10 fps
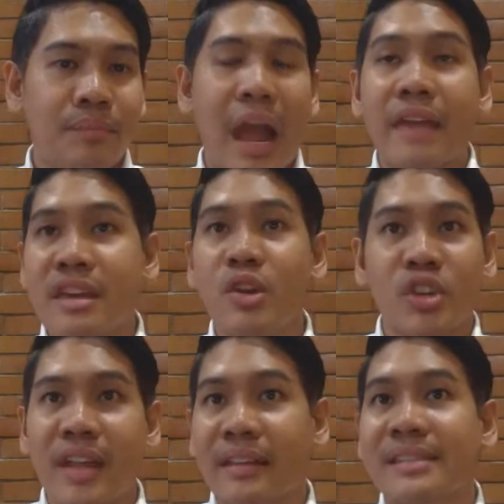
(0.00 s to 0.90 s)
I think you
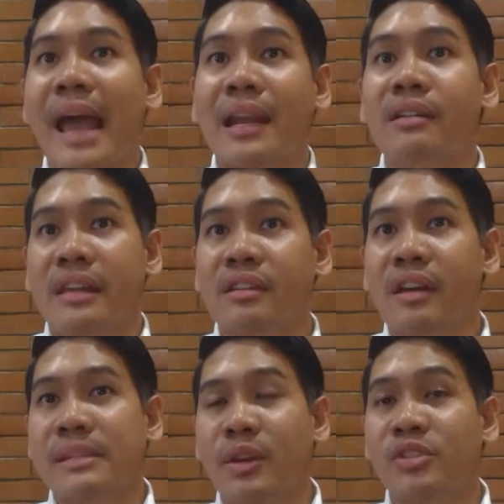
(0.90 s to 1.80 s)
should get a salary
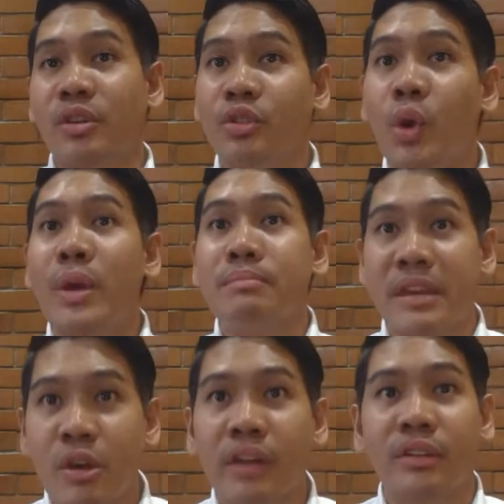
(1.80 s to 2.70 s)
increase because you're doing
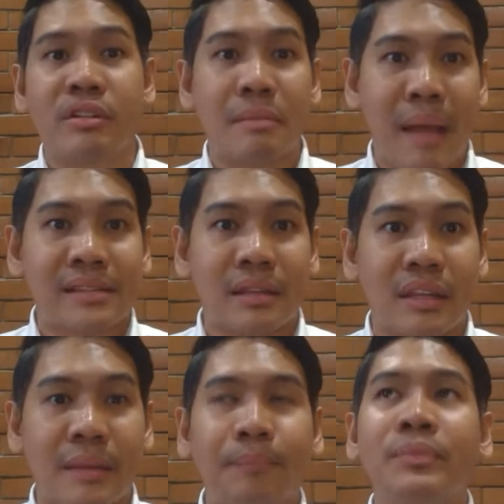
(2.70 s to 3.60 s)
beyond your capacity.